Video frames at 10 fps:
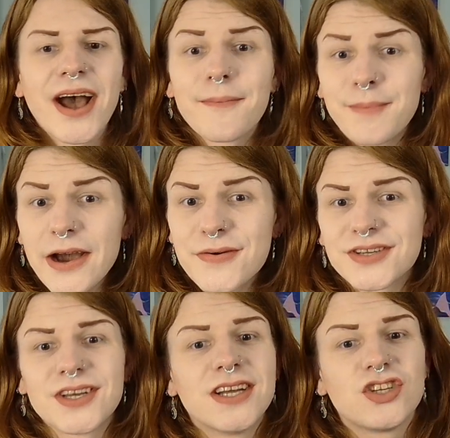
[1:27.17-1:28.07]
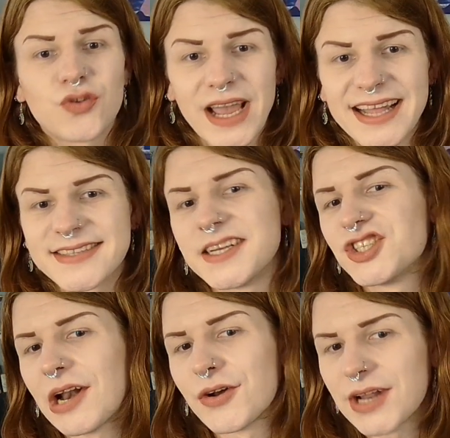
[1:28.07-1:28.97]
about trans
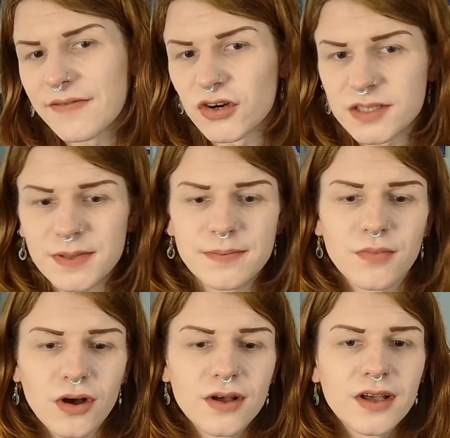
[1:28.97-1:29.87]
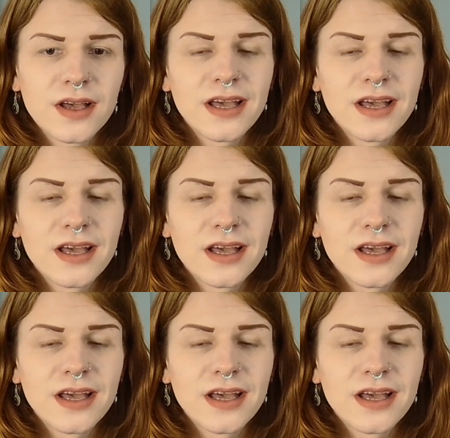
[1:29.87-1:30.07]
and gender diverse people.